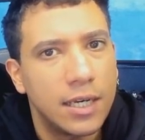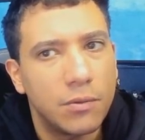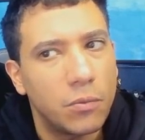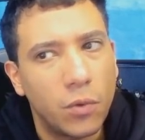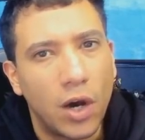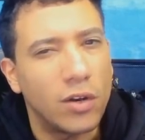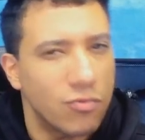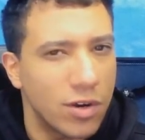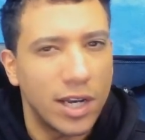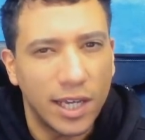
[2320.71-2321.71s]
weren't
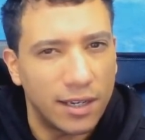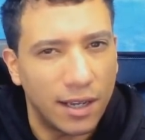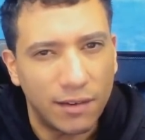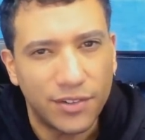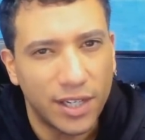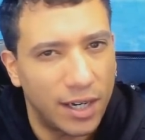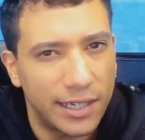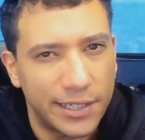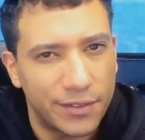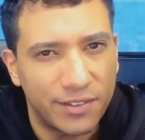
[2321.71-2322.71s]
really enough to
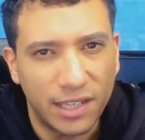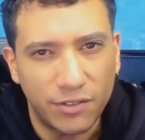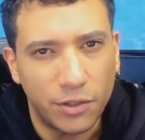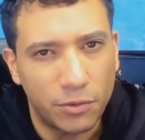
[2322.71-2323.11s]
kind of give you